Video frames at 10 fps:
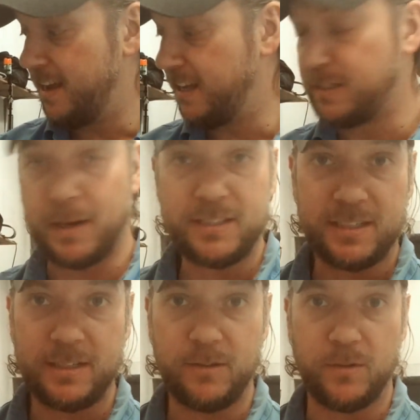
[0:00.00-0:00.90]

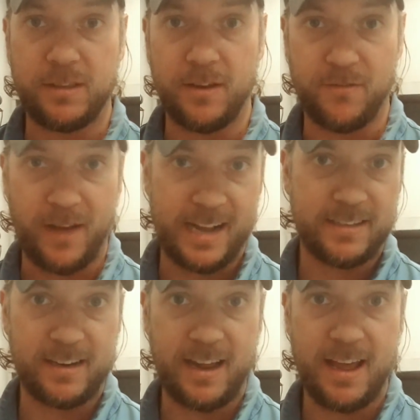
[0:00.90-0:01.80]
especially with the vise
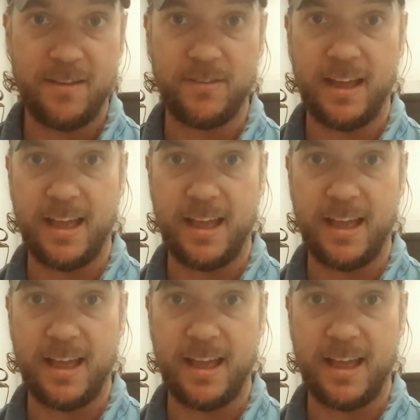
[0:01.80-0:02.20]
that I have,